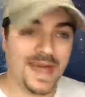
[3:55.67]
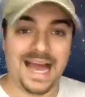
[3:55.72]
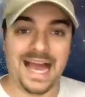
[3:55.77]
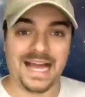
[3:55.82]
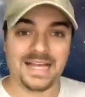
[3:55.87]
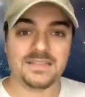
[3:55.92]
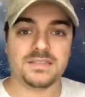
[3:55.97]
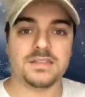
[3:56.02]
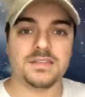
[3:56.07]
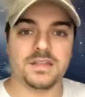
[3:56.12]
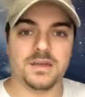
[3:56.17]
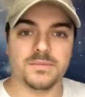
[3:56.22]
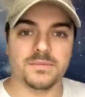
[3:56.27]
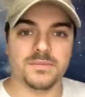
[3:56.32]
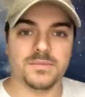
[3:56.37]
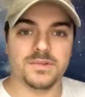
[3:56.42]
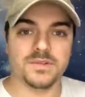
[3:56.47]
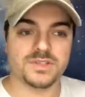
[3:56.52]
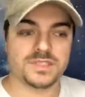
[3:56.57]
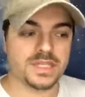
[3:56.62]
Ask
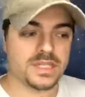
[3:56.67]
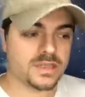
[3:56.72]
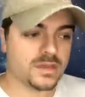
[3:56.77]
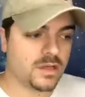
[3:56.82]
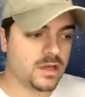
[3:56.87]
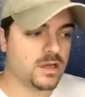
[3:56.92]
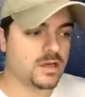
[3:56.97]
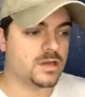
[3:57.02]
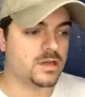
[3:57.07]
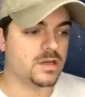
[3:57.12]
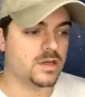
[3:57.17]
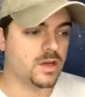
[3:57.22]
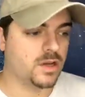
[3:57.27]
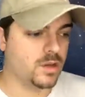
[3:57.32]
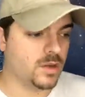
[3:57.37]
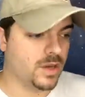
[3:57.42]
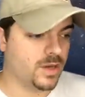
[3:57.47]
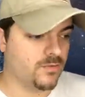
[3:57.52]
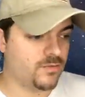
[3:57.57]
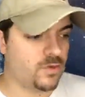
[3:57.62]
them, say, look,
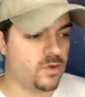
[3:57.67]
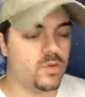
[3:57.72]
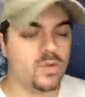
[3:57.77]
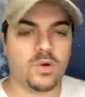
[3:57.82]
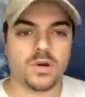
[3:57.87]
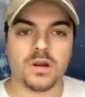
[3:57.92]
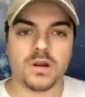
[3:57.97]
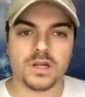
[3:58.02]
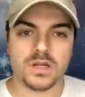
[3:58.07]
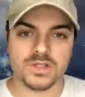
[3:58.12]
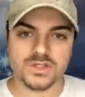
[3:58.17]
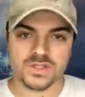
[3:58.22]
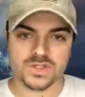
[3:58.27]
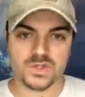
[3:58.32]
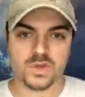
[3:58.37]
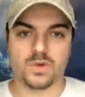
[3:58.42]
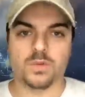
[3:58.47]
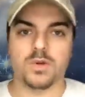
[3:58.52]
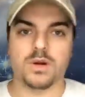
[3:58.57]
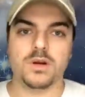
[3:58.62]
if you were a
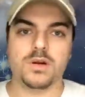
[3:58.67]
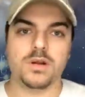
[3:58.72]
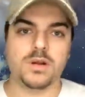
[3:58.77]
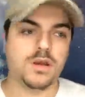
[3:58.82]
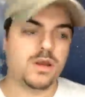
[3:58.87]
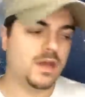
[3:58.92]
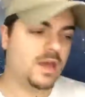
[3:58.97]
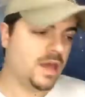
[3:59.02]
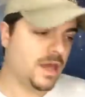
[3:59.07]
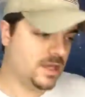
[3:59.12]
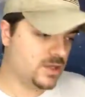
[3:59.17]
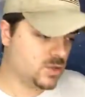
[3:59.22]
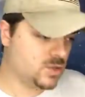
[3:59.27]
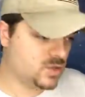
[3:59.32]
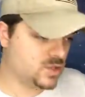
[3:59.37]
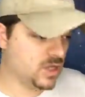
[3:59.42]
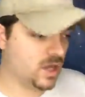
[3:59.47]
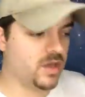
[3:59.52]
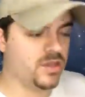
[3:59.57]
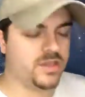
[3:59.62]
consumer and you
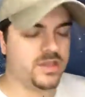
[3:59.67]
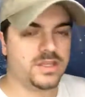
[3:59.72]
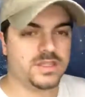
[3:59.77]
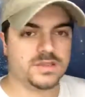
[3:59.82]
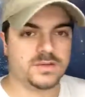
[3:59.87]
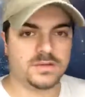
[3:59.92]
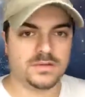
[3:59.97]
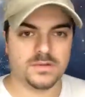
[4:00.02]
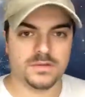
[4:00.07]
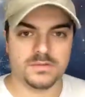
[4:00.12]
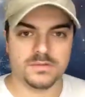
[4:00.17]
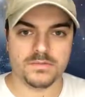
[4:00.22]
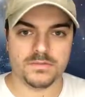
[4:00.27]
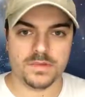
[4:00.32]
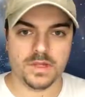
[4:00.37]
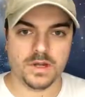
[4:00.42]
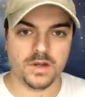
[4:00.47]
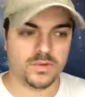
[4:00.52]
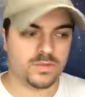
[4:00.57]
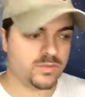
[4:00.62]
saw this,
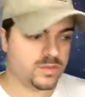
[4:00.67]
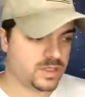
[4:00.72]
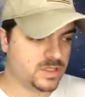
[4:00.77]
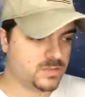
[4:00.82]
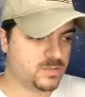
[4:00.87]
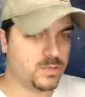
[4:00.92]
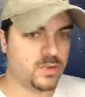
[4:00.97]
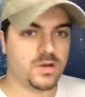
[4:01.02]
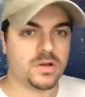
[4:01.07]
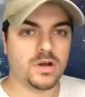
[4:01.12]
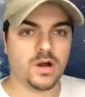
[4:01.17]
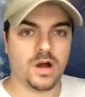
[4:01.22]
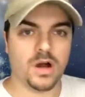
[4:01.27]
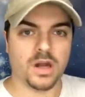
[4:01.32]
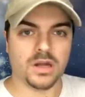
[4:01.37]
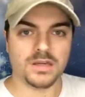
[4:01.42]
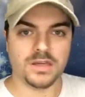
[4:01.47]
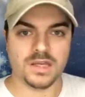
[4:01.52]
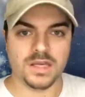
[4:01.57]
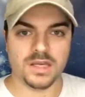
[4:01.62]
this book
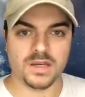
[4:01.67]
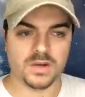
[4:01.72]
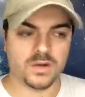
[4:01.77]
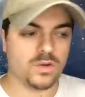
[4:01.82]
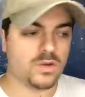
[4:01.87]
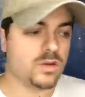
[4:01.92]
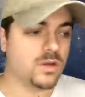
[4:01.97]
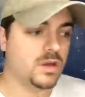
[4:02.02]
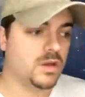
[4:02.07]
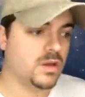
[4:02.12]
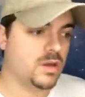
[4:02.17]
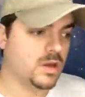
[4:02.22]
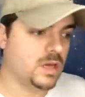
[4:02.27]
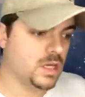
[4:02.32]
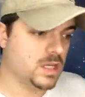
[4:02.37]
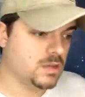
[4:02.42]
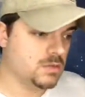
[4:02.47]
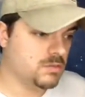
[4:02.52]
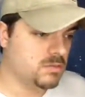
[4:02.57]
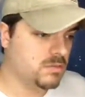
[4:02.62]
on Kindle,
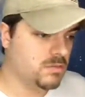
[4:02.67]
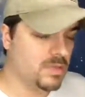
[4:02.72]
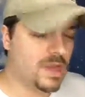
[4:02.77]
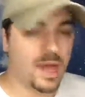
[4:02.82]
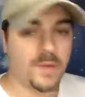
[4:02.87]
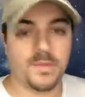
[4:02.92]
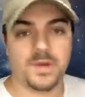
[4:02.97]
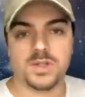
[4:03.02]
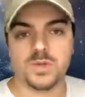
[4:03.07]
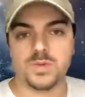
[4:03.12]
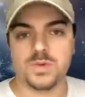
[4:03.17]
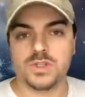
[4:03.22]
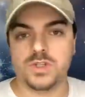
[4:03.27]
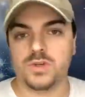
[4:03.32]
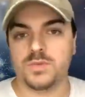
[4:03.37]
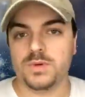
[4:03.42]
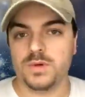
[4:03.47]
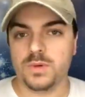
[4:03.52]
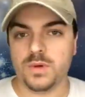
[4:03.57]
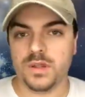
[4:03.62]
how much would
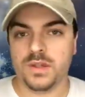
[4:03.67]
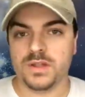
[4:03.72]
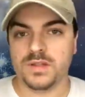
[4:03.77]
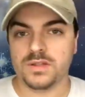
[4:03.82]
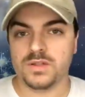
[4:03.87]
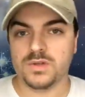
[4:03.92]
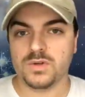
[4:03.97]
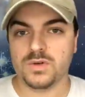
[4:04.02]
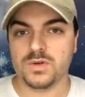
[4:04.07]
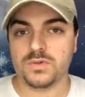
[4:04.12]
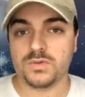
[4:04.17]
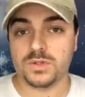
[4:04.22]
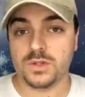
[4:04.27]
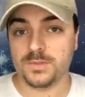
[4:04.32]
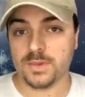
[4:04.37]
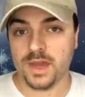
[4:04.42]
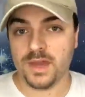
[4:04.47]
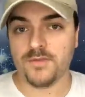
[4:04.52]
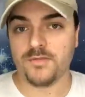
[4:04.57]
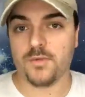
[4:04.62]
you be willing to
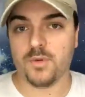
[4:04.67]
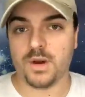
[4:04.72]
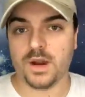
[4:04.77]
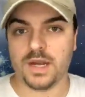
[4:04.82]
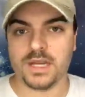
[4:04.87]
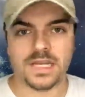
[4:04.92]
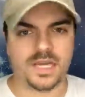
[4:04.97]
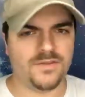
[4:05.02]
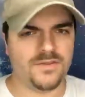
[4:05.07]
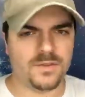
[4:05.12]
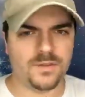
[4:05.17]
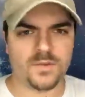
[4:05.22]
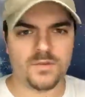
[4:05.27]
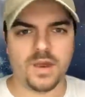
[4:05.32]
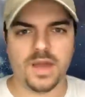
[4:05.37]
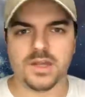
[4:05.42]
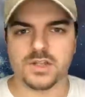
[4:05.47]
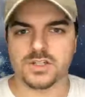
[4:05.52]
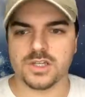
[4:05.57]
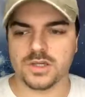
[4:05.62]
pay for it? And give them a
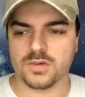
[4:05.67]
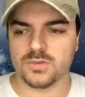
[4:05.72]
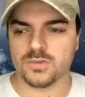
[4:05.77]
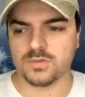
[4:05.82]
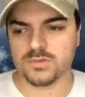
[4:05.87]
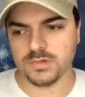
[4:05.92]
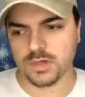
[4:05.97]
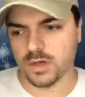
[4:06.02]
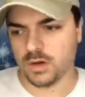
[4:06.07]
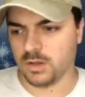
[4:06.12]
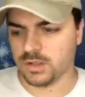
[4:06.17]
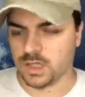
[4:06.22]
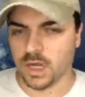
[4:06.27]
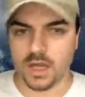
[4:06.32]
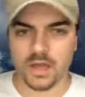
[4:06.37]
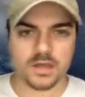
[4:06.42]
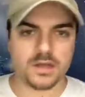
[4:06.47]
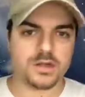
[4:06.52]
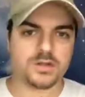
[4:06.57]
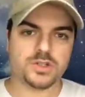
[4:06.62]
range, like, $1,
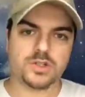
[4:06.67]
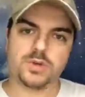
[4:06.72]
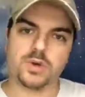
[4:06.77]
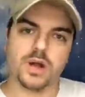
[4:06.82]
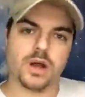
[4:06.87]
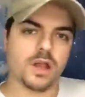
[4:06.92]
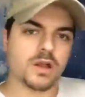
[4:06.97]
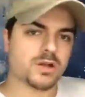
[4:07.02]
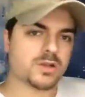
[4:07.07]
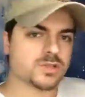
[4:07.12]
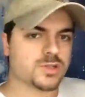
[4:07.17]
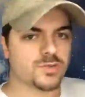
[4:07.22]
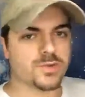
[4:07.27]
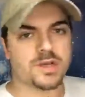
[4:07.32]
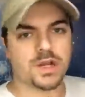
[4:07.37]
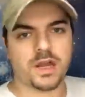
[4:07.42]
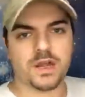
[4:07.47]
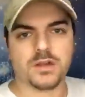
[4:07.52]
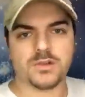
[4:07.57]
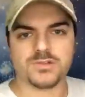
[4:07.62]
$2,
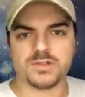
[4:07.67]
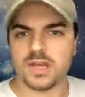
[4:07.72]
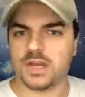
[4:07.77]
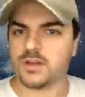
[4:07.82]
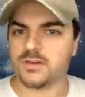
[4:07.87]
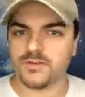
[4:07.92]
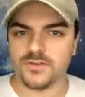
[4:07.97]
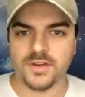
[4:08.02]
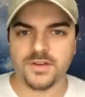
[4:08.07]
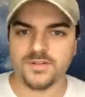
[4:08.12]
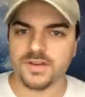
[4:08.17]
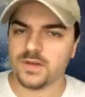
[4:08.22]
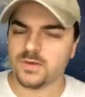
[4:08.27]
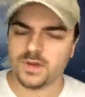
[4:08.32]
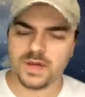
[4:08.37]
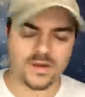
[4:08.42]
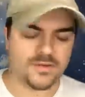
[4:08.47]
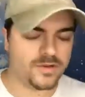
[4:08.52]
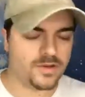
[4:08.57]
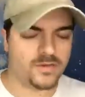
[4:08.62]
$3, $1.50,
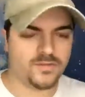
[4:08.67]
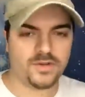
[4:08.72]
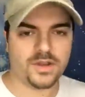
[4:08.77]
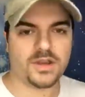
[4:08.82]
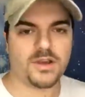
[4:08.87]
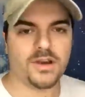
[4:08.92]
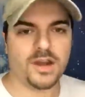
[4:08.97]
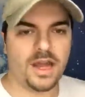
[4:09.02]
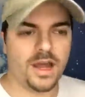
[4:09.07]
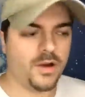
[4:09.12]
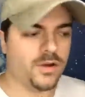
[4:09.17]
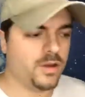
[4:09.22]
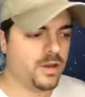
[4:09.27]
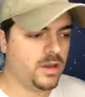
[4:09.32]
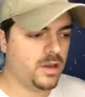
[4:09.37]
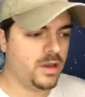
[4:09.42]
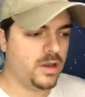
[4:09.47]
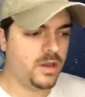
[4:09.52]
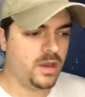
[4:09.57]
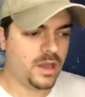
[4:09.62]
whatever, you figure it out.
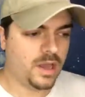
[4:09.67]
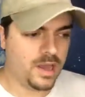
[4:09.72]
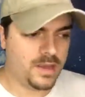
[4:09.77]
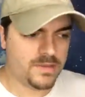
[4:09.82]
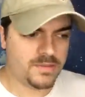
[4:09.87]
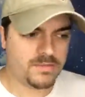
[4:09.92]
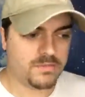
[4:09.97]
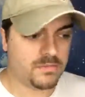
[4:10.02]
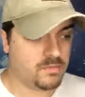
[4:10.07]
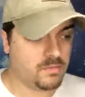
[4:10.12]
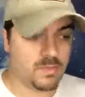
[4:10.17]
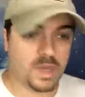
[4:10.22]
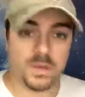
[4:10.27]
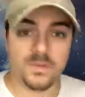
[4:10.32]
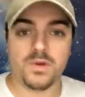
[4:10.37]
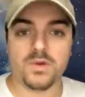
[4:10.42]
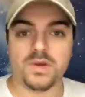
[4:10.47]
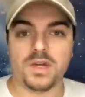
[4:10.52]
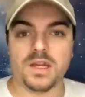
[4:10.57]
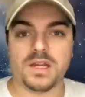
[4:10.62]
And
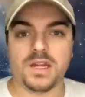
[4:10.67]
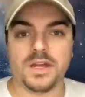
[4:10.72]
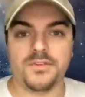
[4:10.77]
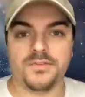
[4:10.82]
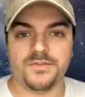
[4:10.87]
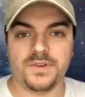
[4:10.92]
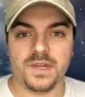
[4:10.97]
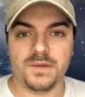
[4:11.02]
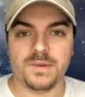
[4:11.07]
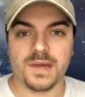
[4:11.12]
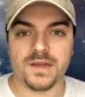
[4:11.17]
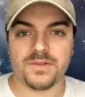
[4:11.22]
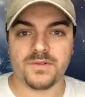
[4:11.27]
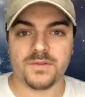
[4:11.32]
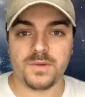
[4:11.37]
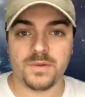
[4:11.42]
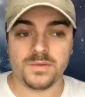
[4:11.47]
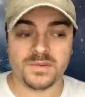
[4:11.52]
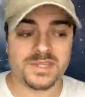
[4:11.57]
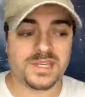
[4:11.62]
maybe you'll get enough feedback
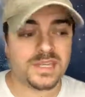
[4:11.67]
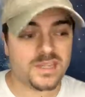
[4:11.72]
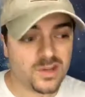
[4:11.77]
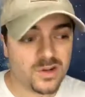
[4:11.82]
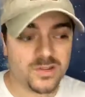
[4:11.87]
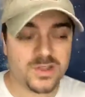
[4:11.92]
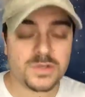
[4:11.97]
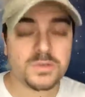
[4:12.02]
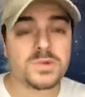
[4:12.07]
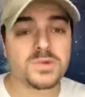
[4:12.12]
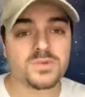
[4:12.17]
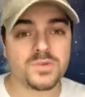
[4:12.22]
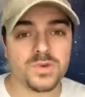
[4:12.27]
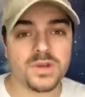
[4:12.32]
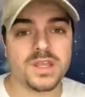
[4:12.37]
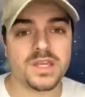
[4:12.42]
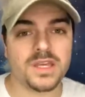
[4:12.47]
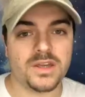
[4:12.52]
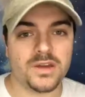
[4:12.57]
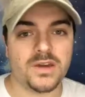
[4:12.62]
from people saying, this was
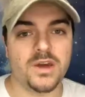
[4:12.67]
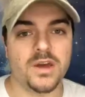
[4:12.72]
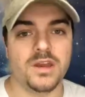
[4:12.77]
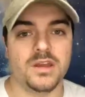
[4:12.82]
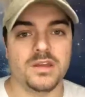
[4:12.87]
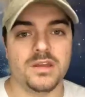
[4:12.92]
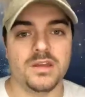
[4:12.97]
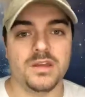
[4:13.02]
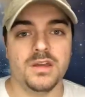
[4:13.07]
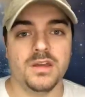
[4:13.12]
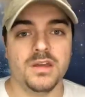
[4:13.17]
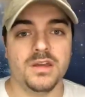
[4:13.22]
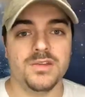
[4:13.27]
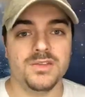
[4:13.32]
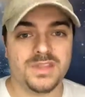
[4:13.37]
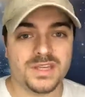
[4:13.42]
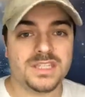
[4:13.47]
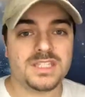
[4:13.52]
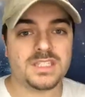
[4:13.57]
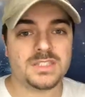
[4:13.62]
really good.
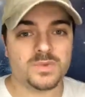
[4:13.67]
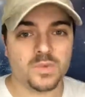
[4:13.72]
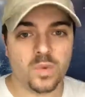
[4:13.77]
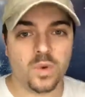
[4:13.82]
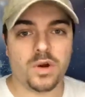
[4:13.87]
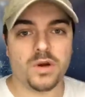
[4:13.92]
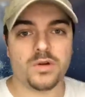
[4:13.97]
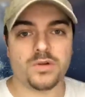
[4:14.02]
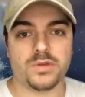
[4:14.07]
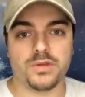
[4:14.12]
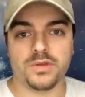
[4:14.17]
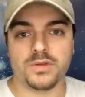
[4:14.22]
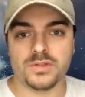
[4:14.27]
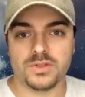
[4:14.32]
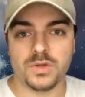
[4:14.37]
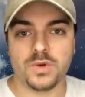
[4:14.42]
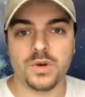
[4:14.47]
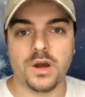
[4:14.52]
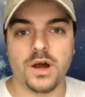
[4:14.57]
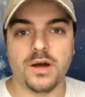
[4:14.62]
This is worth
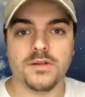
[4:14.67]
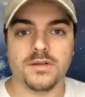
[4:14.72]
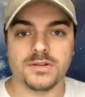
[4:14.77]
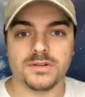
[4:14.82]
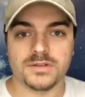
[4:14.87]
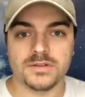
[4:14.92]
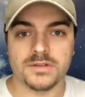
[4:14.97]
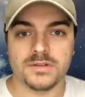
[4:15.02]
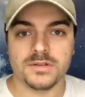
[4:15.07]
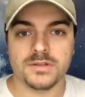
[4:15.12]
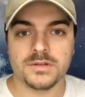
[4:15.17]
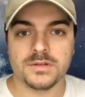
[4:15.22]
$2.